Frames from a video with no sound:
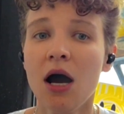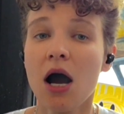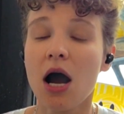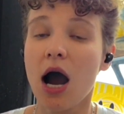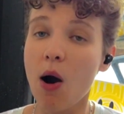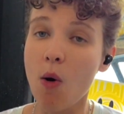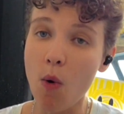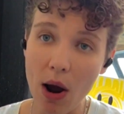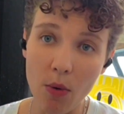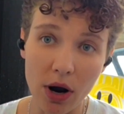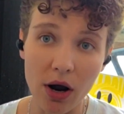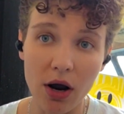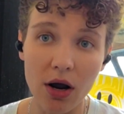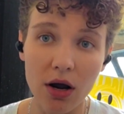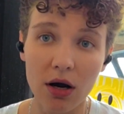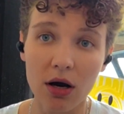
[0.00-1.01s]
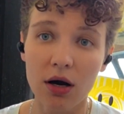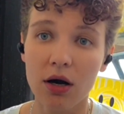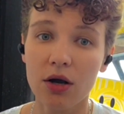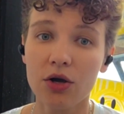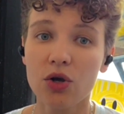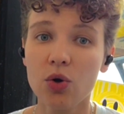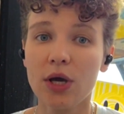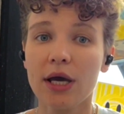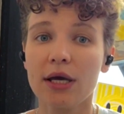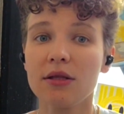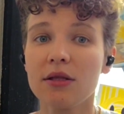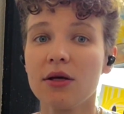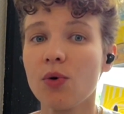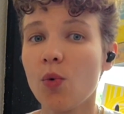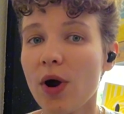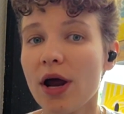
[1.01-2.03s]
However, you
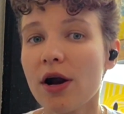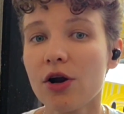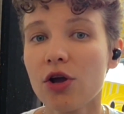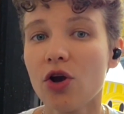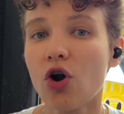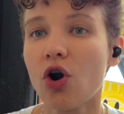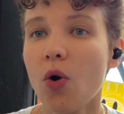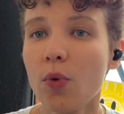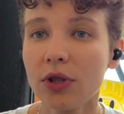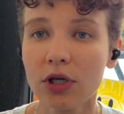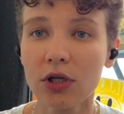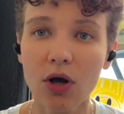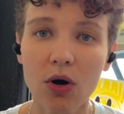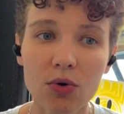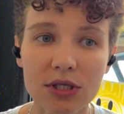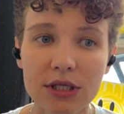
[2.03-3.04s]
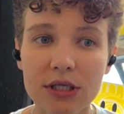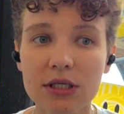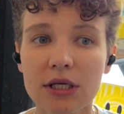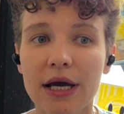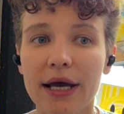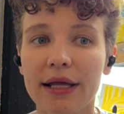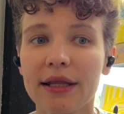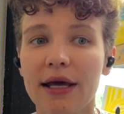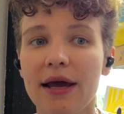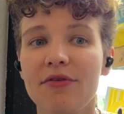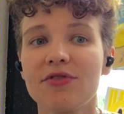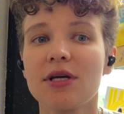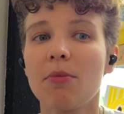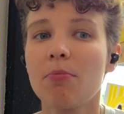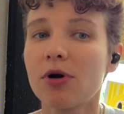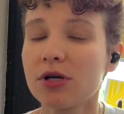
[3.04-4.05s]
can wear your own clothes and have
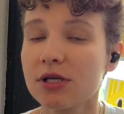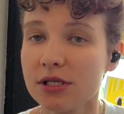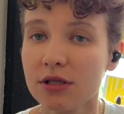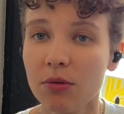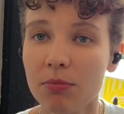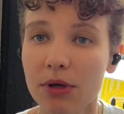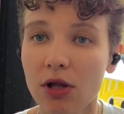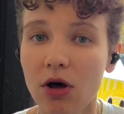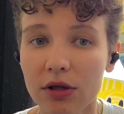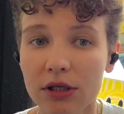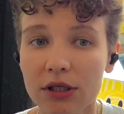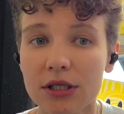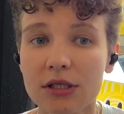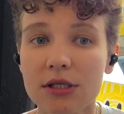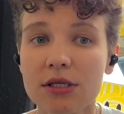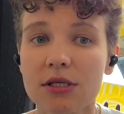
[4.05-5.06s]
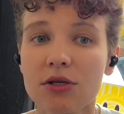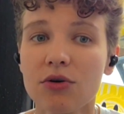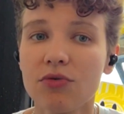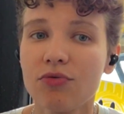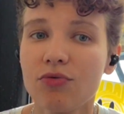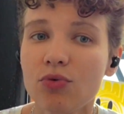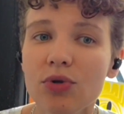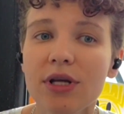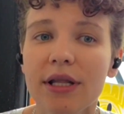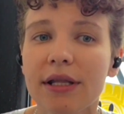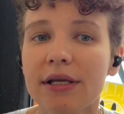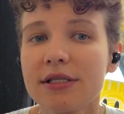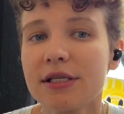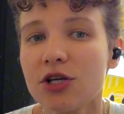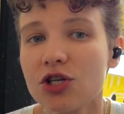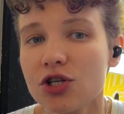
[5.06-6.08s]
some personal belongings, food and
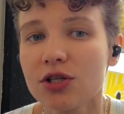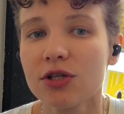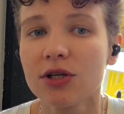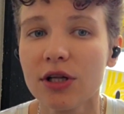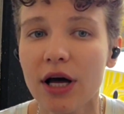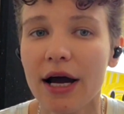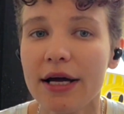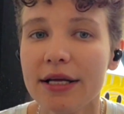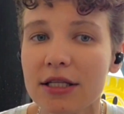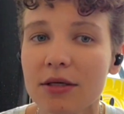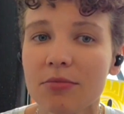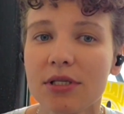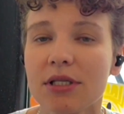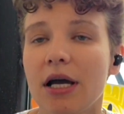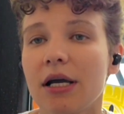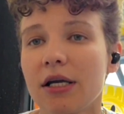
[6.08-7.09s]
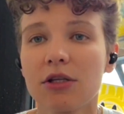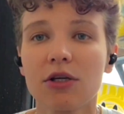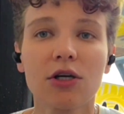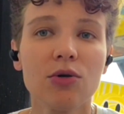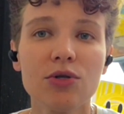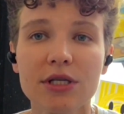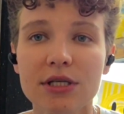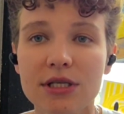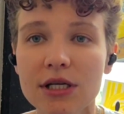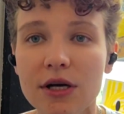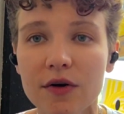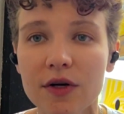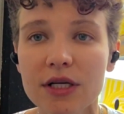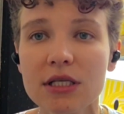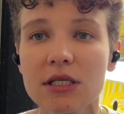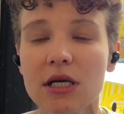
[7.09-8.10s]
essential items, like including
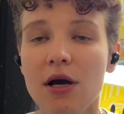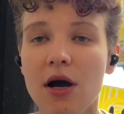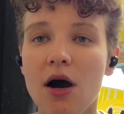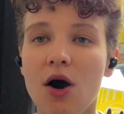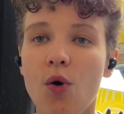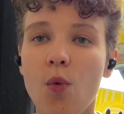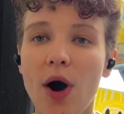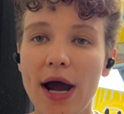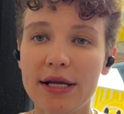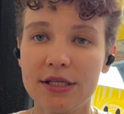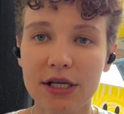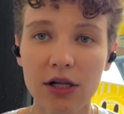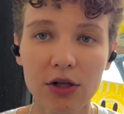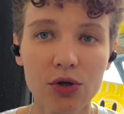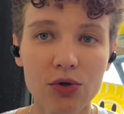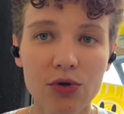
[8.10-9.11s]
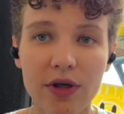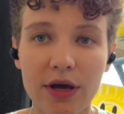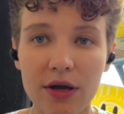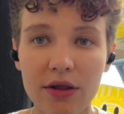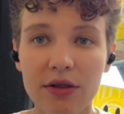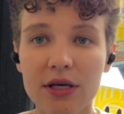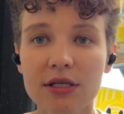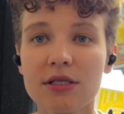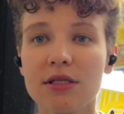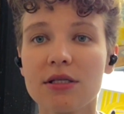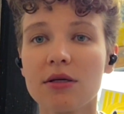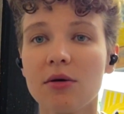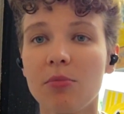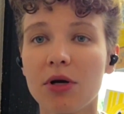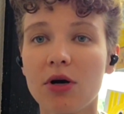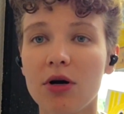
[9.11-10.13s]
cigarettes. Why I tell you this
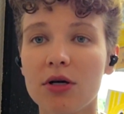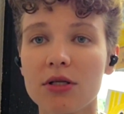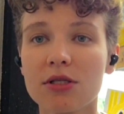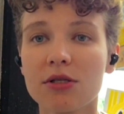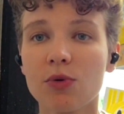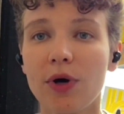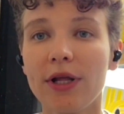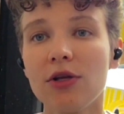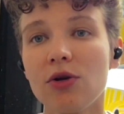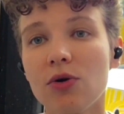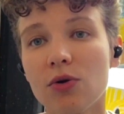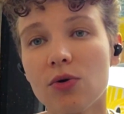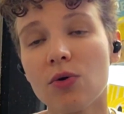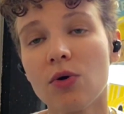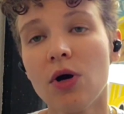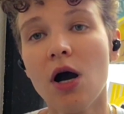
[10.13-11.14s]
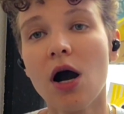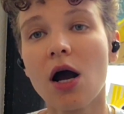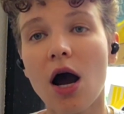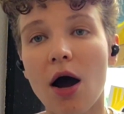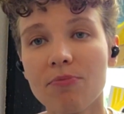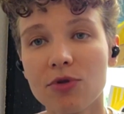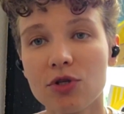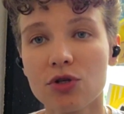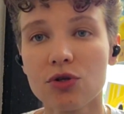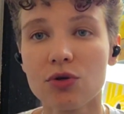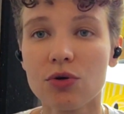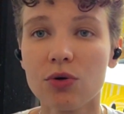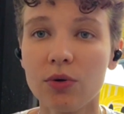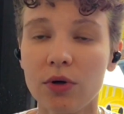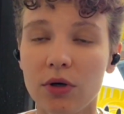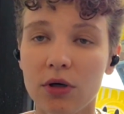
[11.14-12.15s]
because when you come
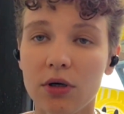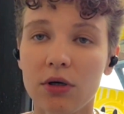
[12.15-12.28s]
to